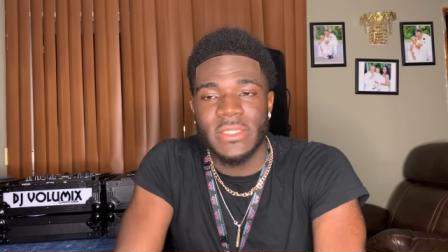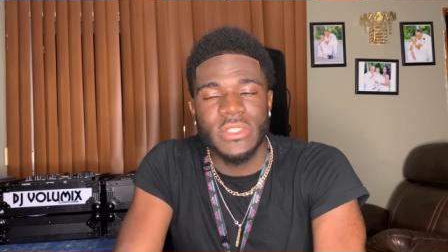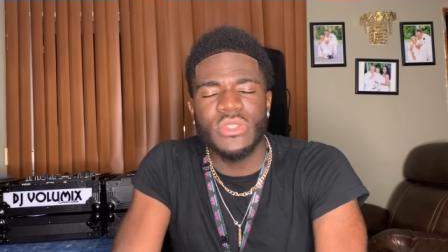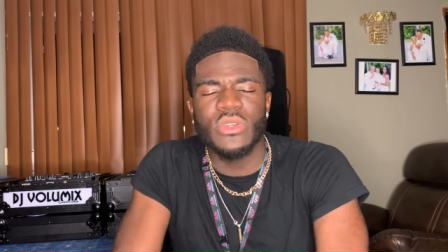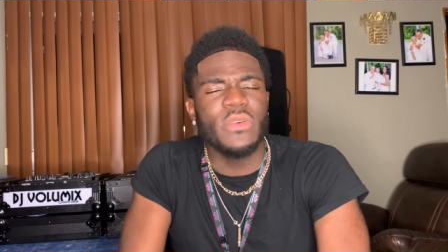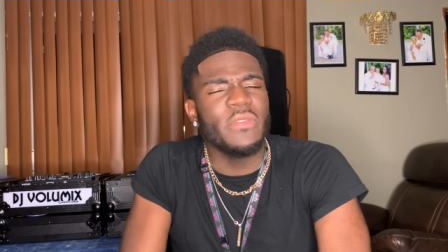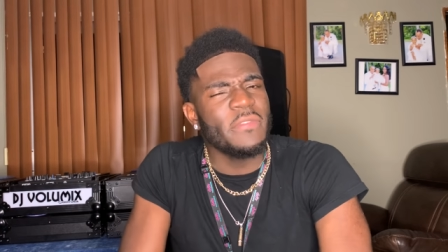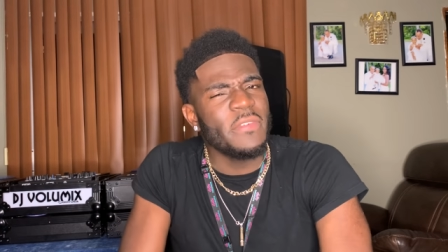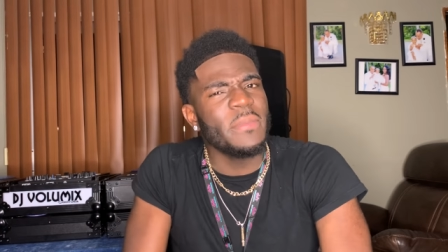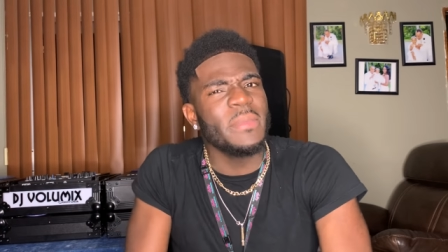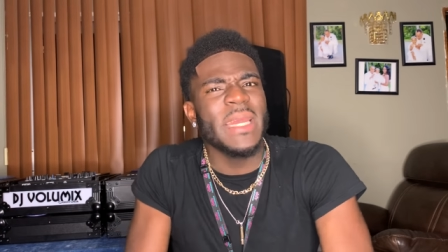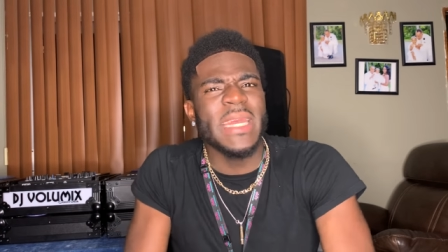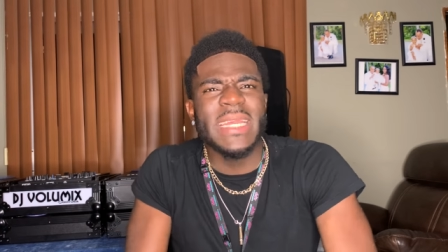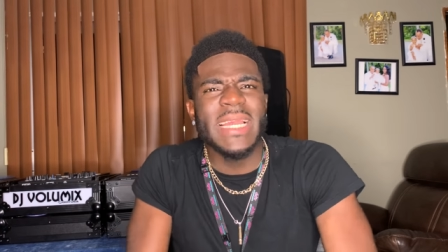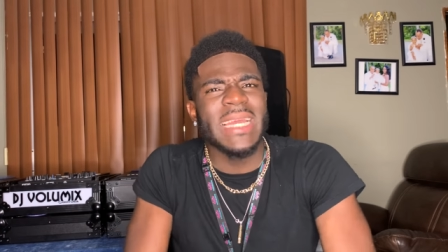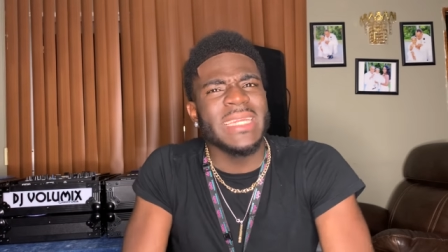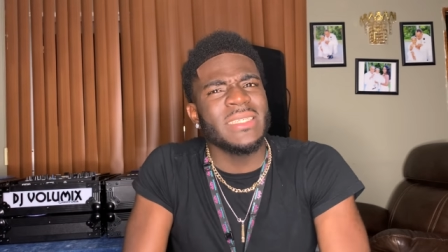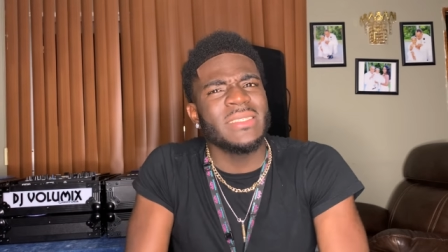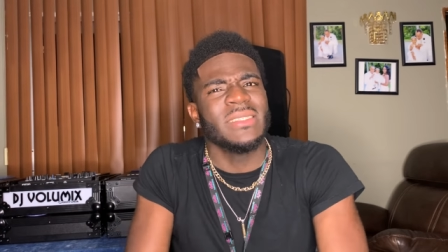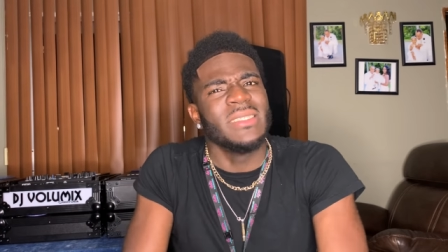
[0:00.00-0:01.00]
You know what I mean? They
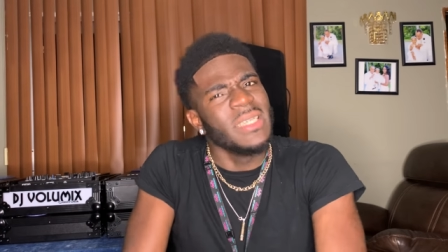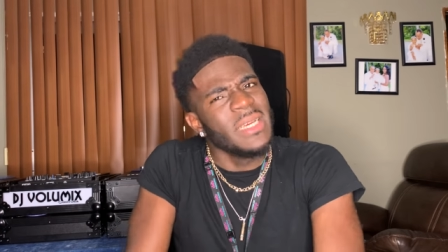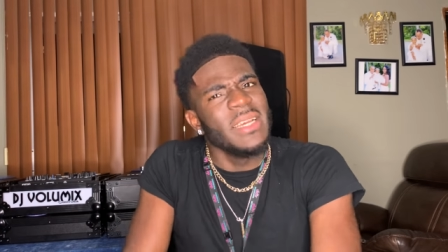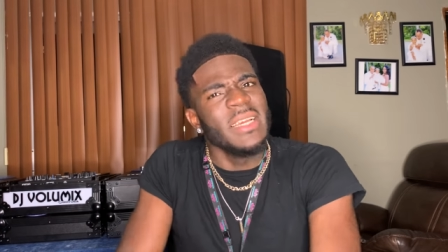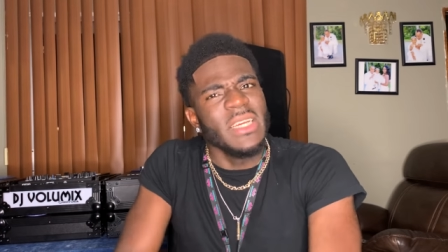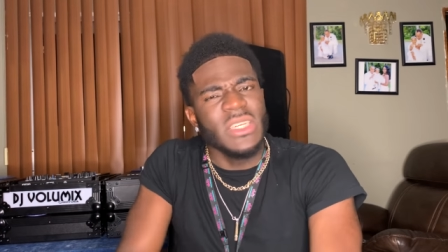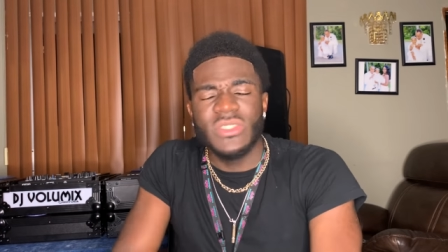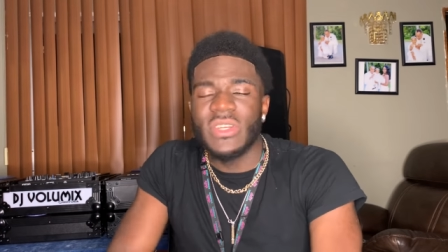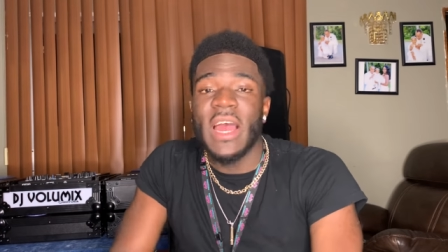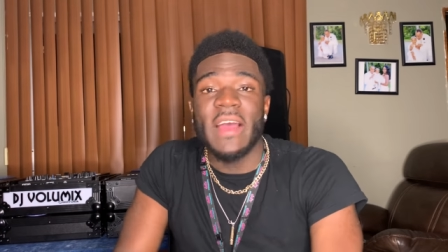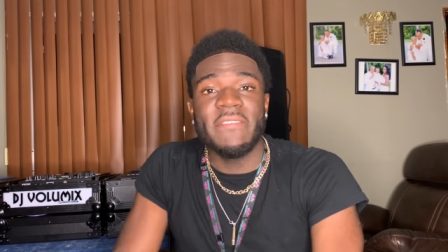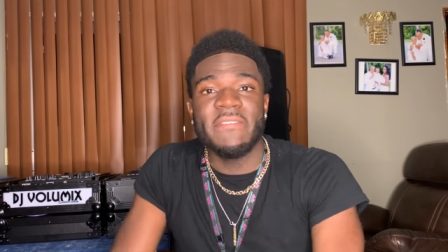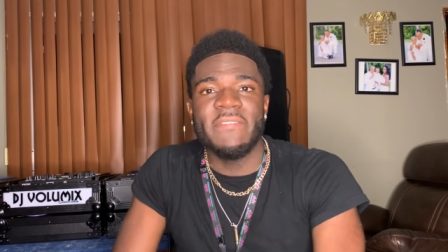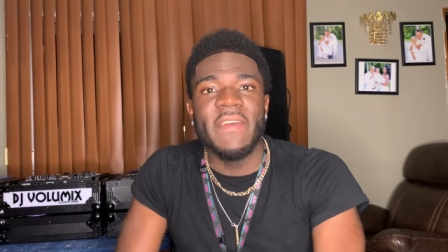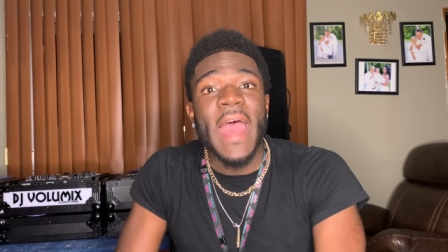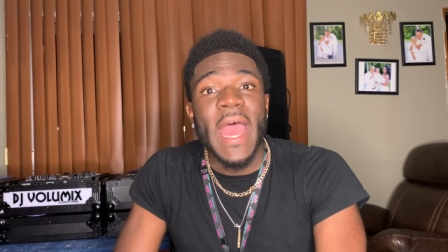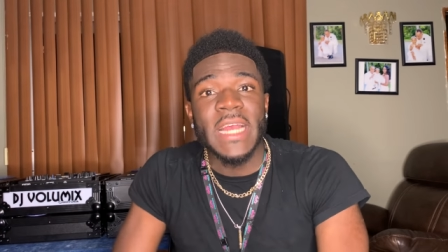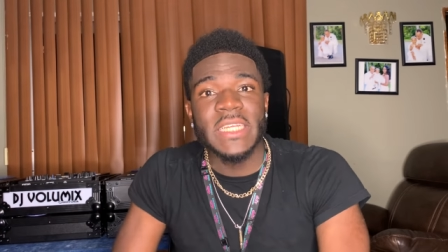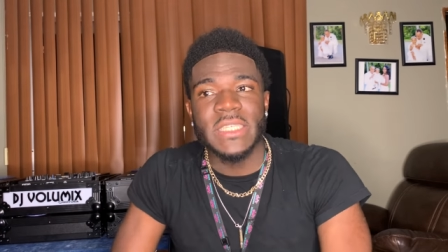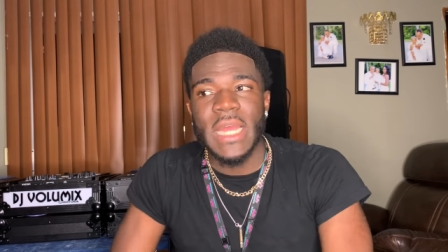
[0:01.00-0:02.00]
like to drive
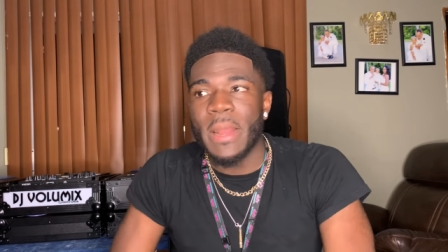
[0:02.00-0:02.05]
fast.